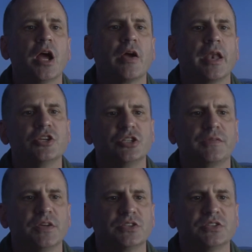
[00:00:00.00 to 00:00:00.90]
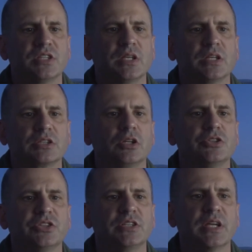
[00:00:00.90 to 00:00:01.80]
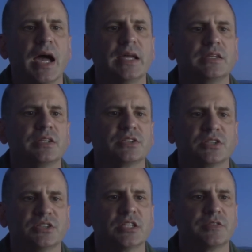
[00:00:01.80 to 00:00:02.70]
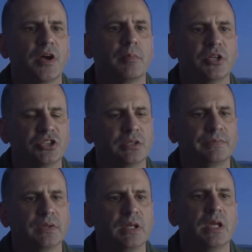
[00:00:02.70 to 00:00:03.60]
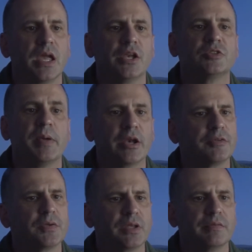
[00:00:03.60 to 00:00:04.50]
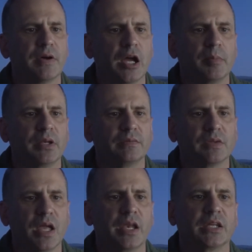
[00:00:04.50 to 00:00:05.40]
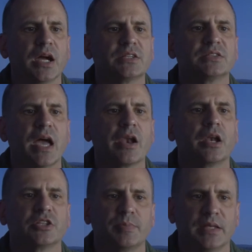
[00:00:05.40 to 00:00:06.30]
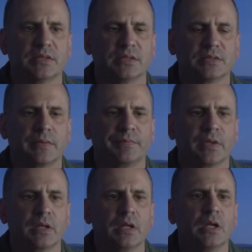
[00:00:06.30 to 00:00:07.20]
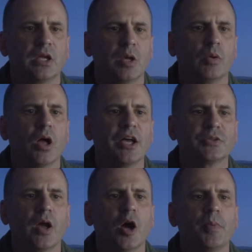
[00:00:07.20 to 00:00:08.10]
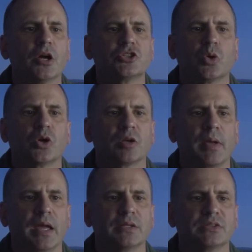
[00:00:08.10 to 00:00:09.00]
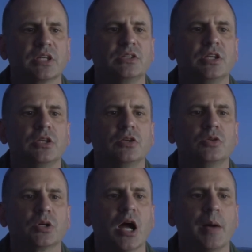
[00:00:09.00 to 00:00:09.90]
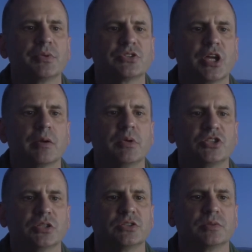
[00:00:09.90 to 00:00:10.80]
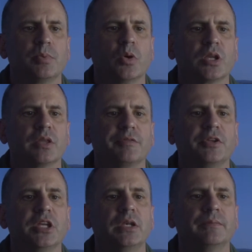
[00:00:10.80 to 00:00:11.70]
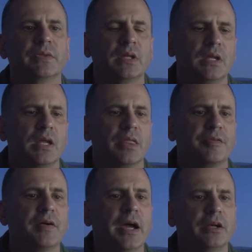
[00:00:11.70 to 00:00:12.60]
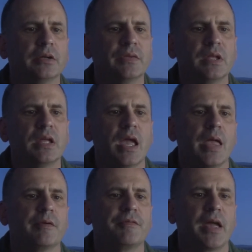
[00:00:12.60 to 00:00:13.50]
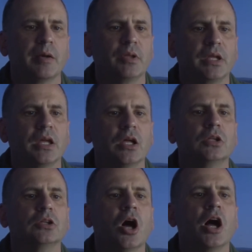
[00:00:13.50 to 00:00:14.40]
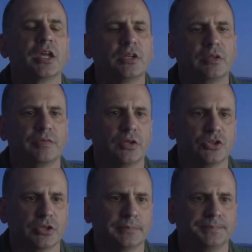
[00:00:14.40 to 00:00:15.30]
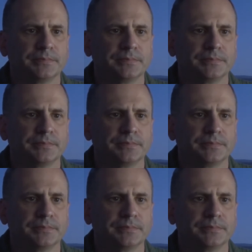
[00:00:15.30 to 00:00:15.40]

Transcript: our energy efficiency is closely tied to the success of our mission, it is better for the environment, and it cuts down on expenses. It will also help our shore commands continue to accomplish their mission supporting the fleet, the fighter, and the family long into the future.